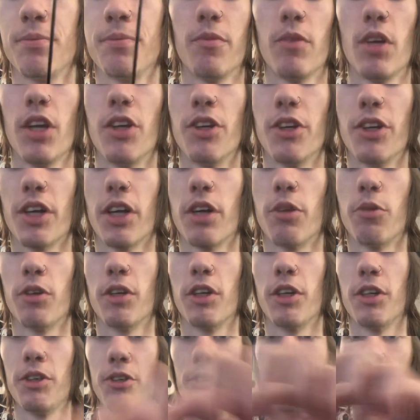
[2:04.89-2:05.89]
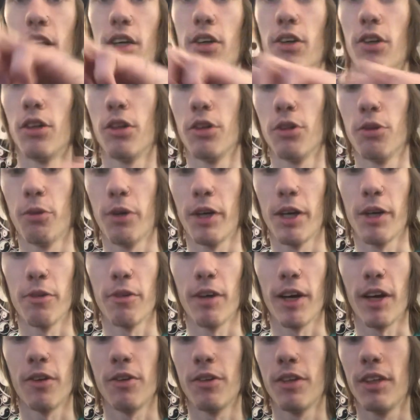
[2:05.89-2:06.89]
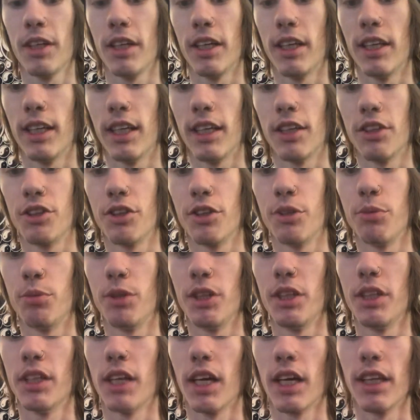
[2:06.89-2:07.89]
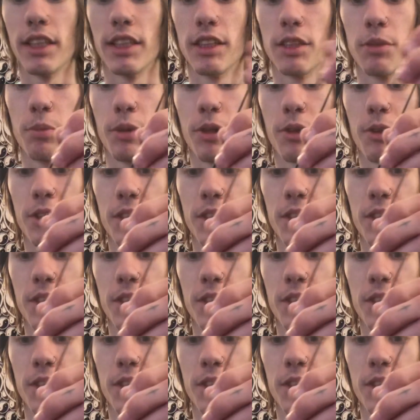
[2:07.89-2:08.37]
And you're going to want to do that all the way around, and that should be 9 spokes